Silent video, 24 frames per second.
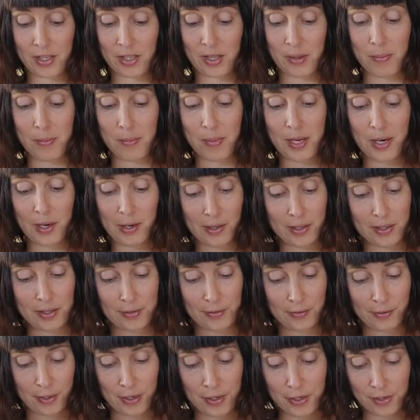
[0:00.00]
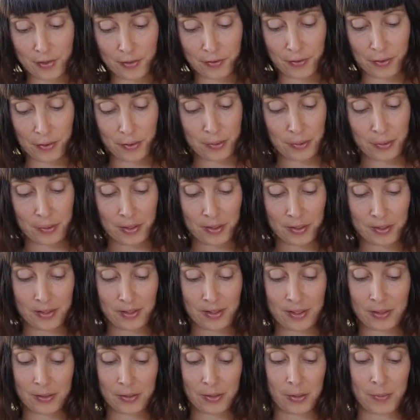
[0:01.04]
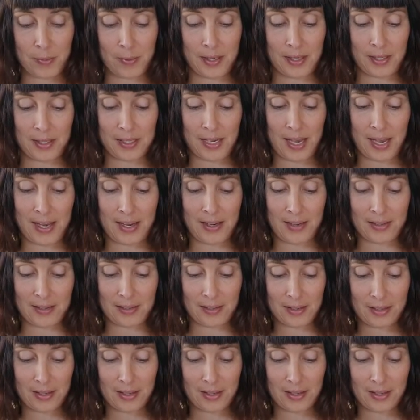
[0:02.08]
the merest fringe of all that's still to be attained,